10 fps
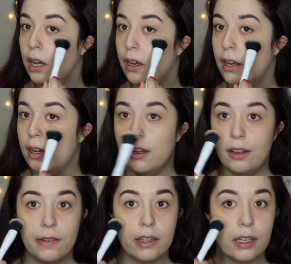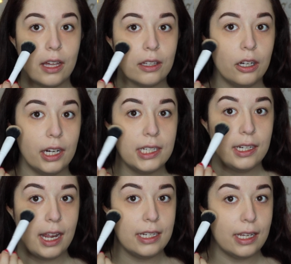of the color
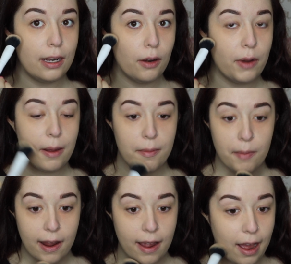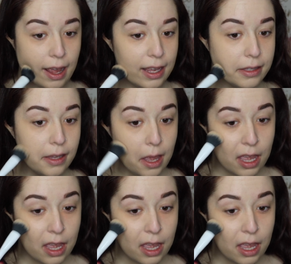correcting I did around my eyes.